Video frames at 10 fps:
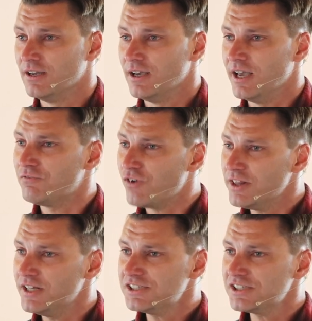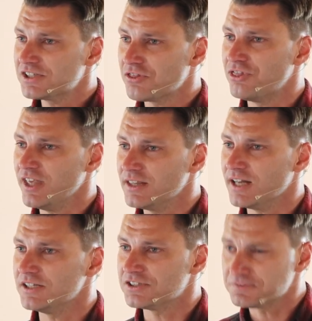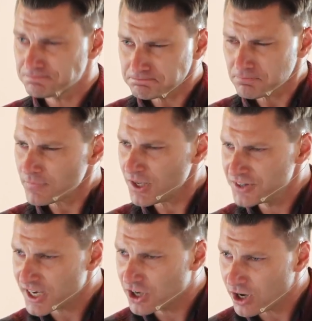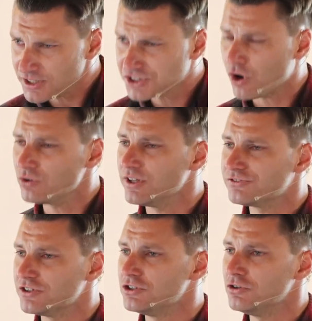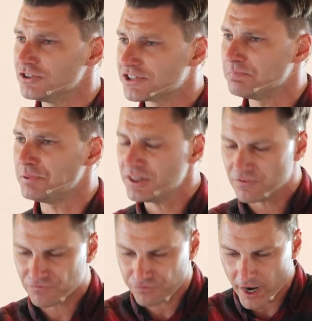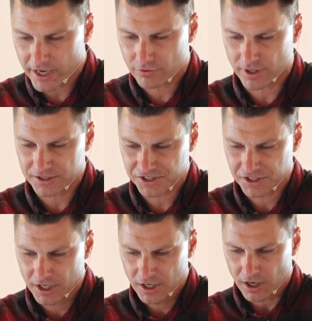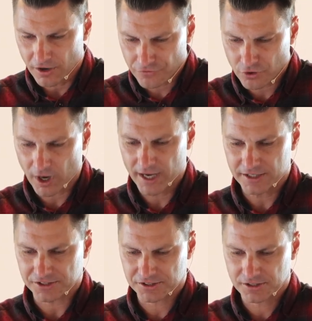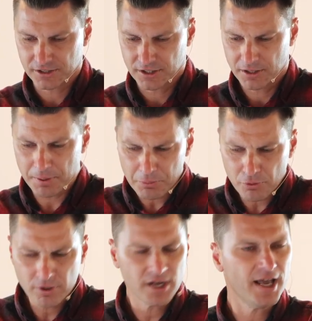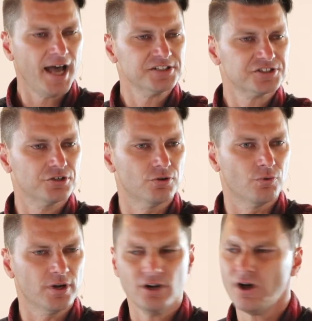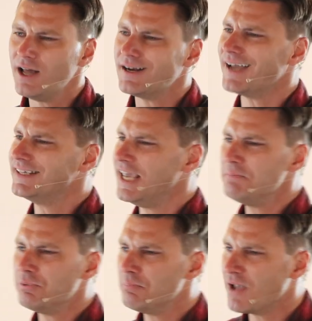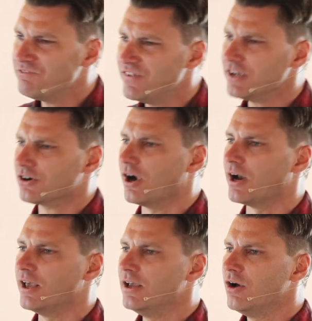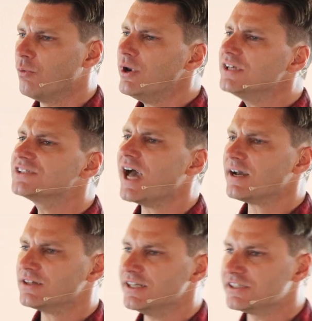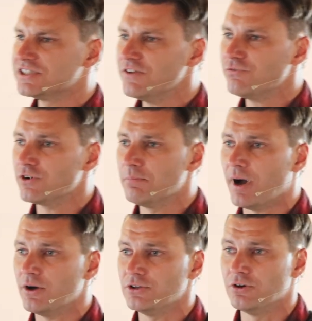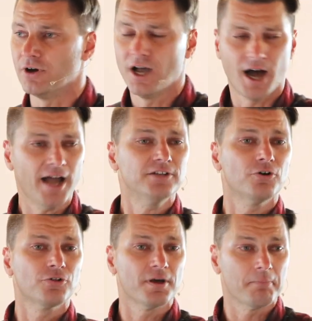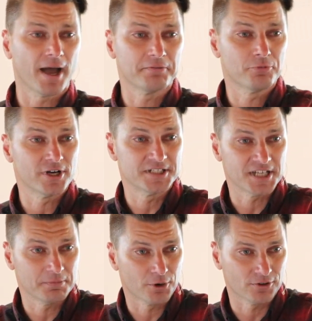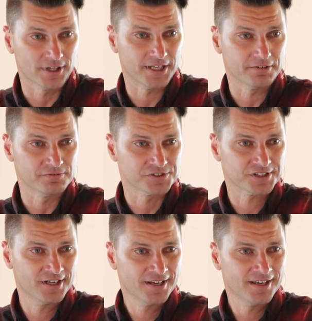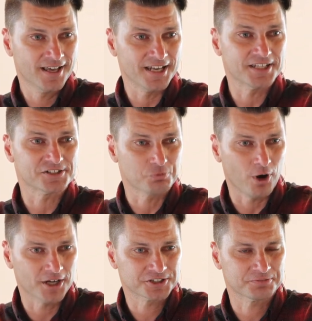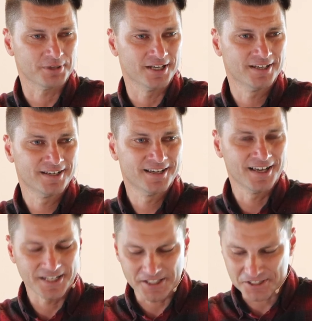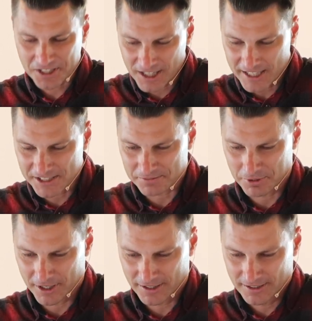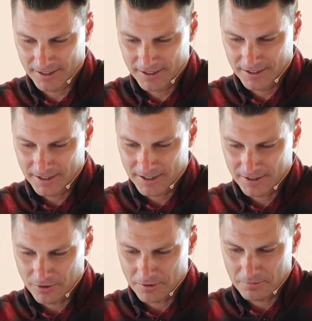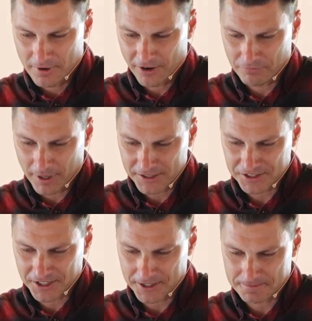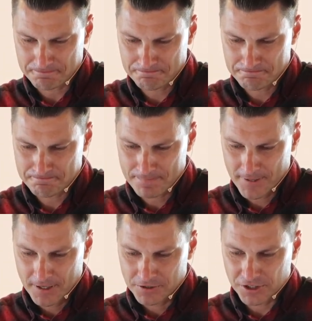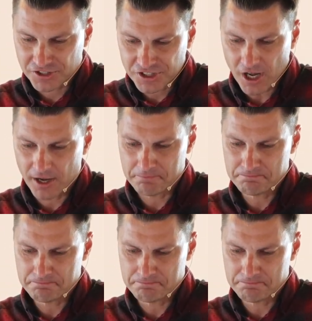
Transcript: And friend, this is the thing that is that God has called us to do is to be the fragrance of Christ. And people are going to ask you, you know, I, I can't put my finger on it. What exactly is different about you? I know that my Redeemer lives, and He has washed me, and He has cleansed me of my sin. To some,